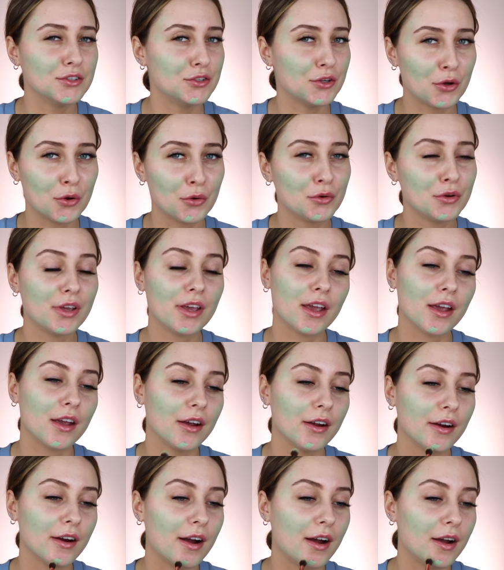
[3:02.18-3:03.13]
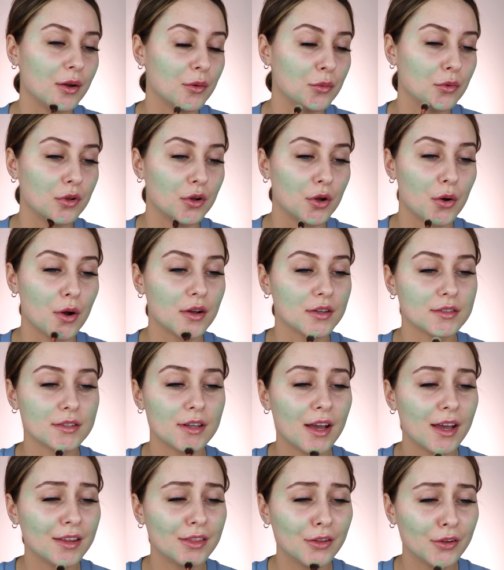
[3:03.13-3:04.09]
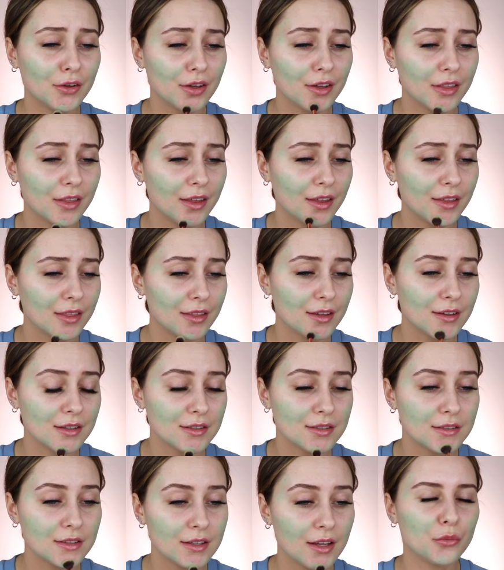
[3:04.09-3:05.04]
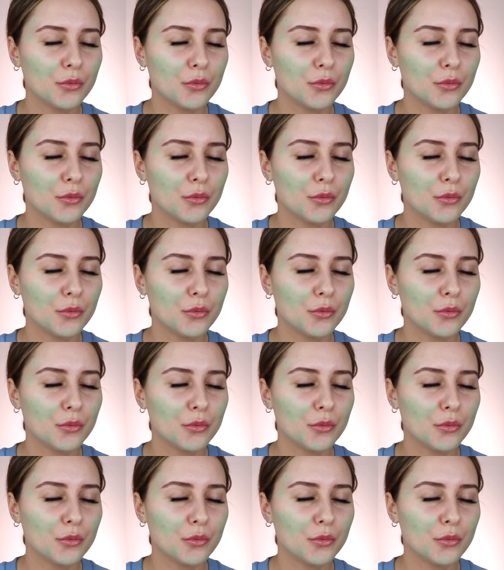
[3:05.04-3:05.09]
don't care. I will go outside looking like this.